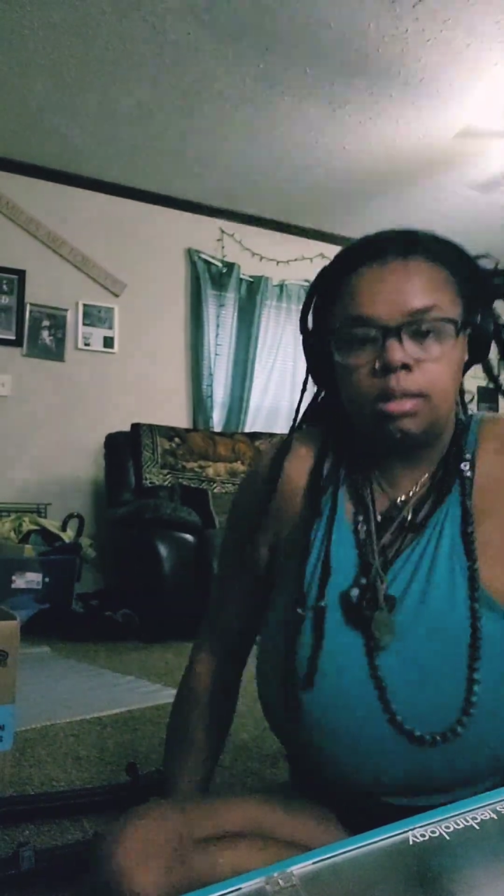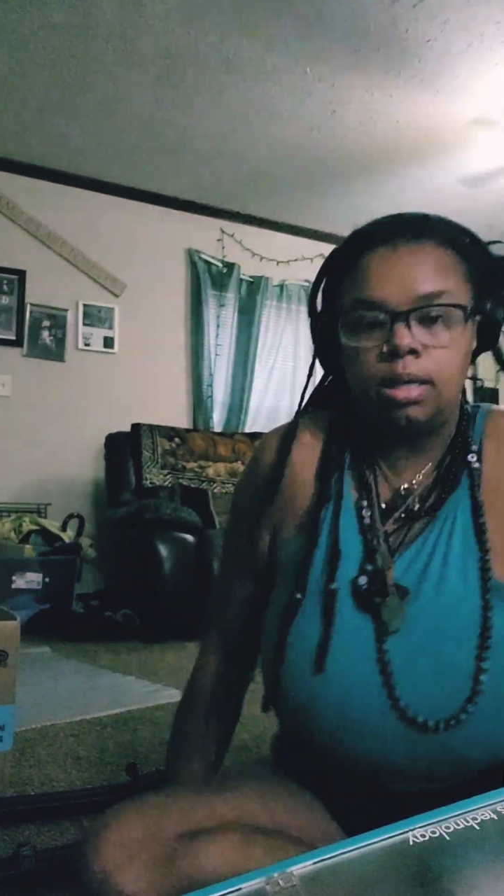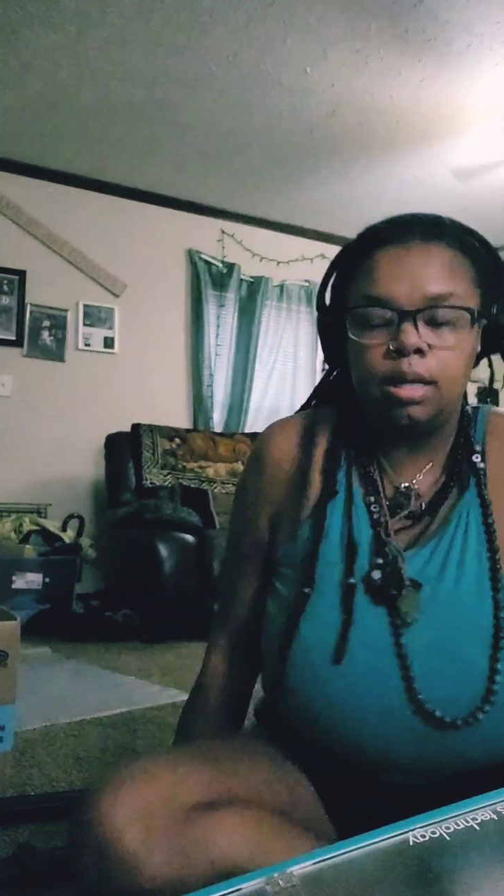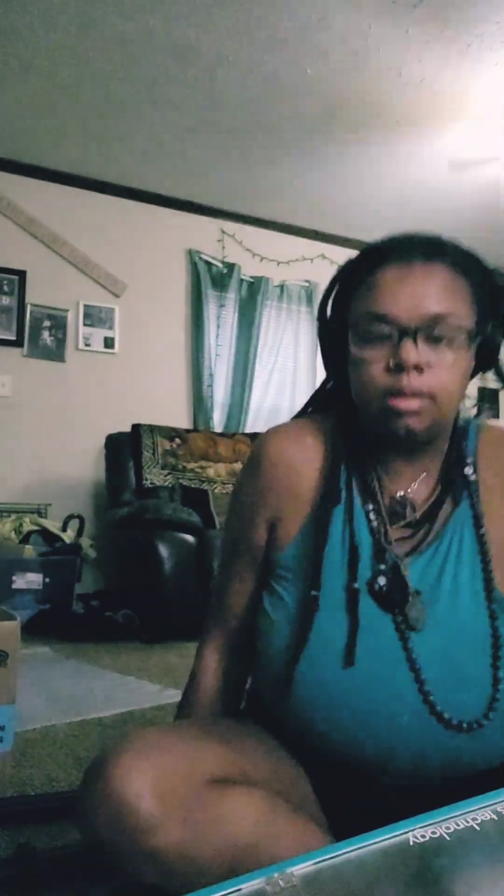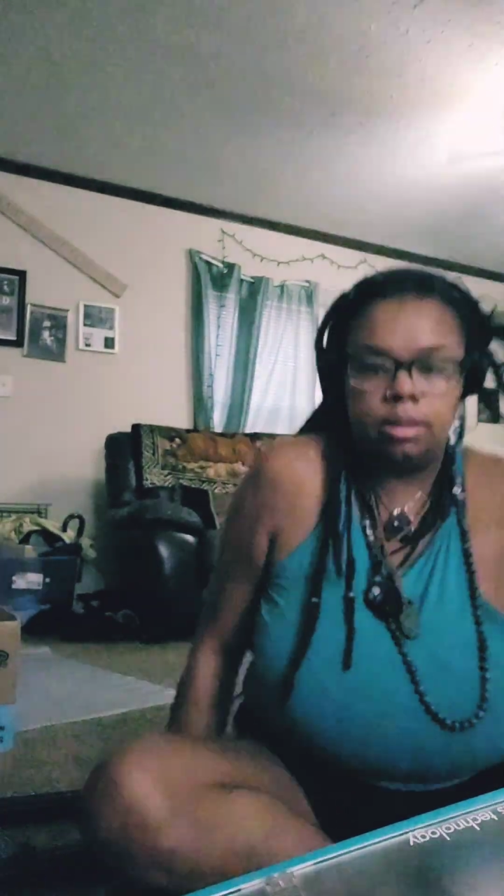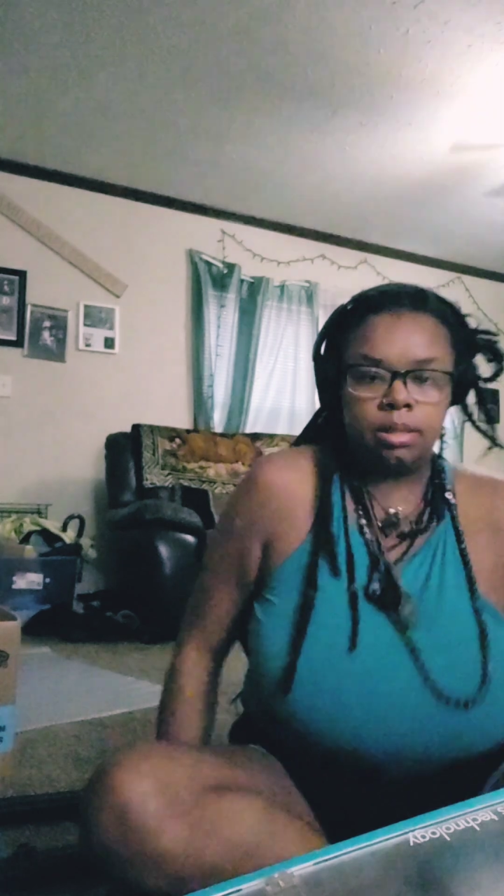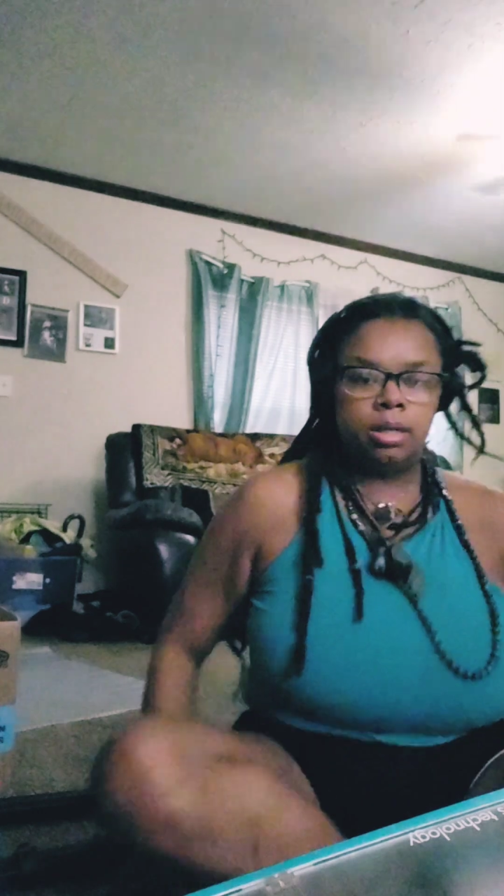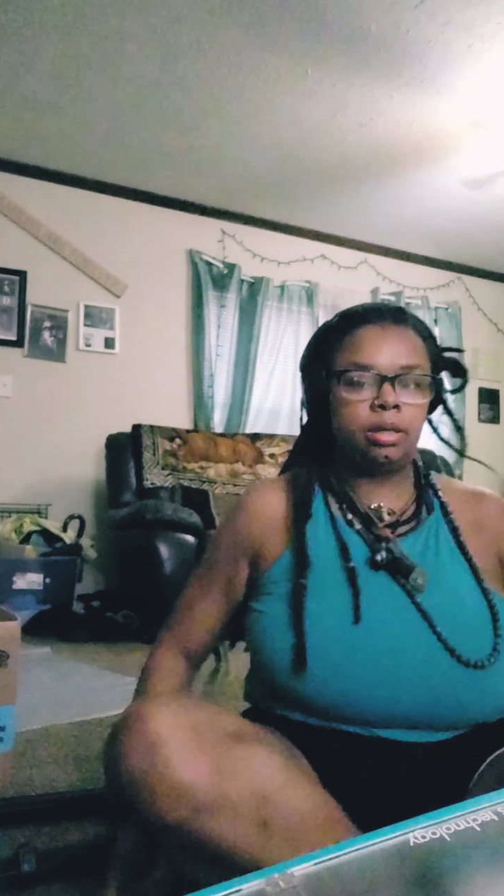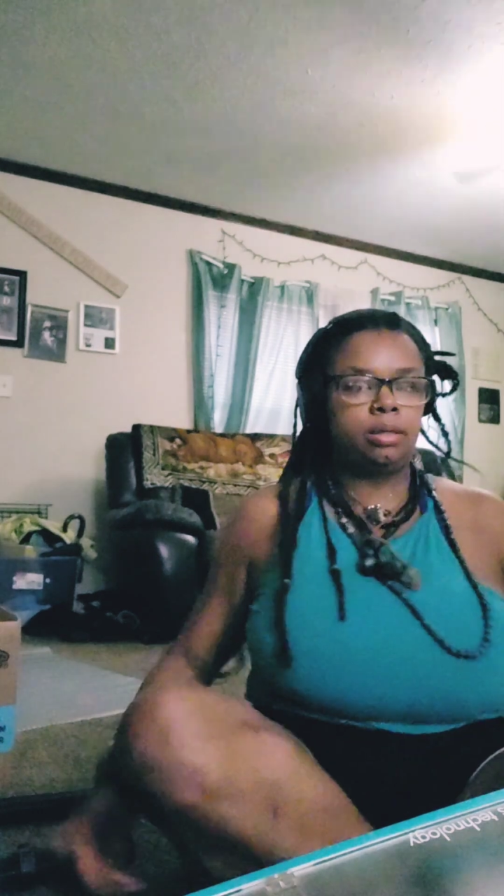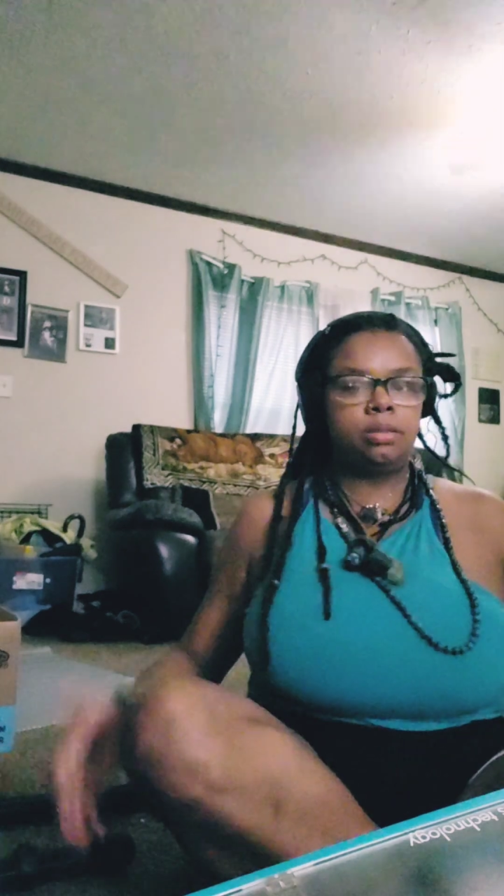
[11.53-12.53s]
tons and
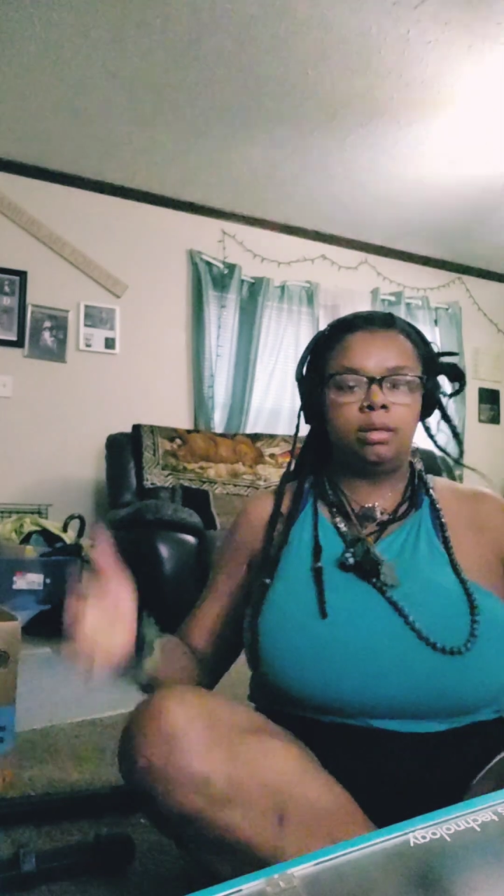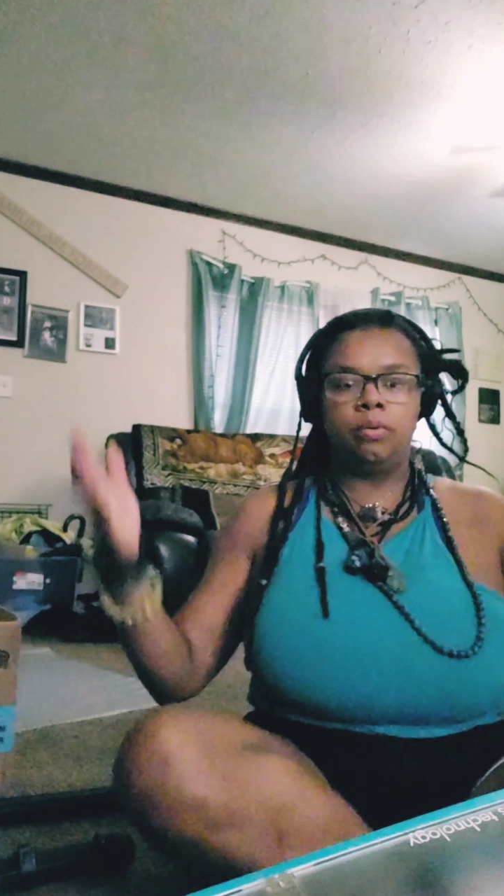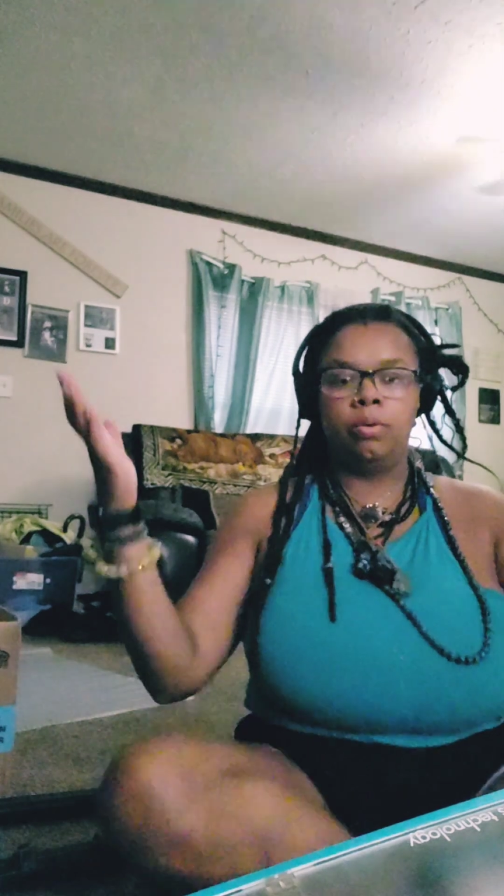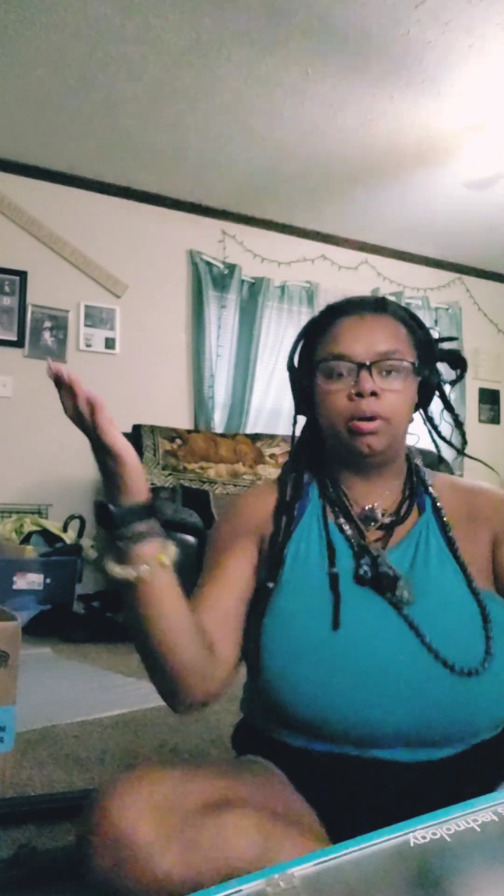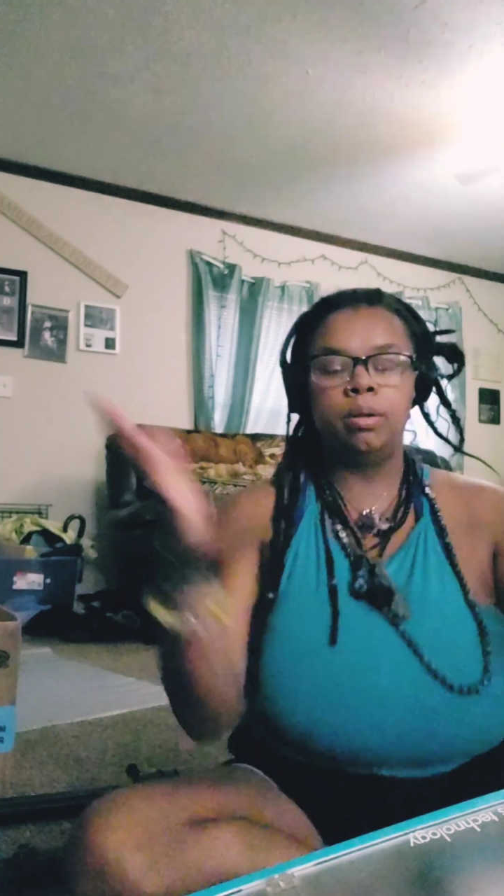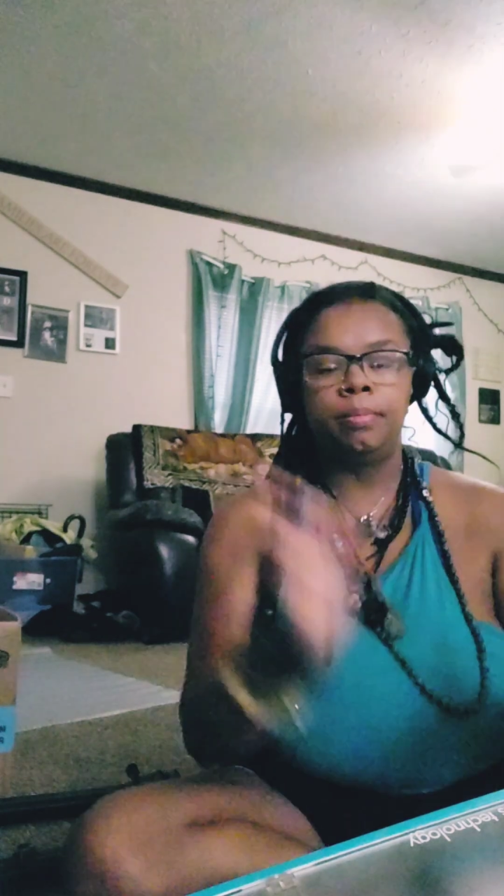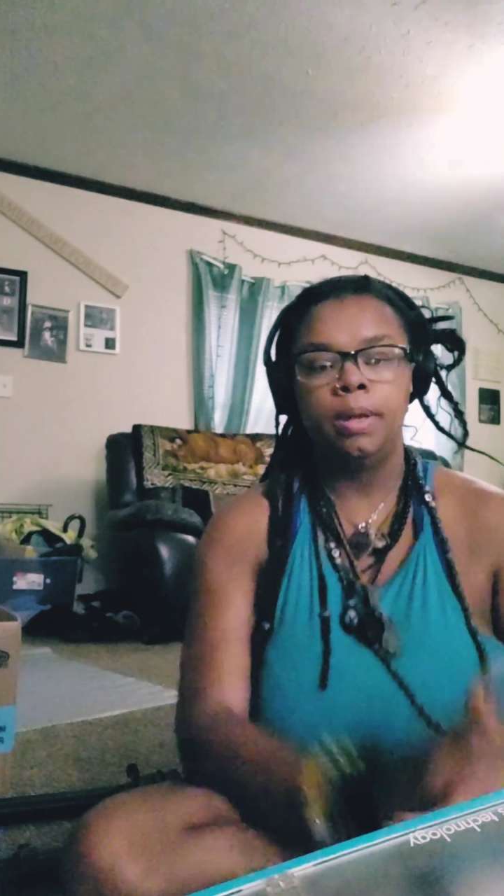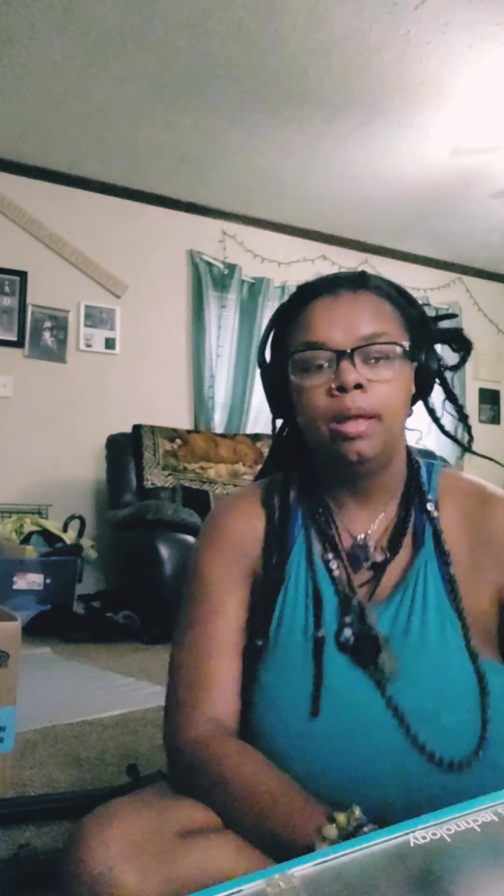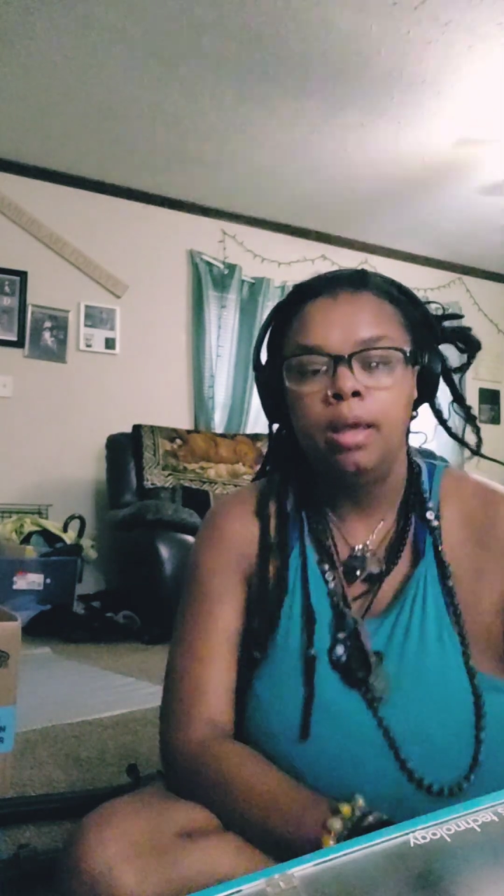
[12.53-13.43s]
tons on them,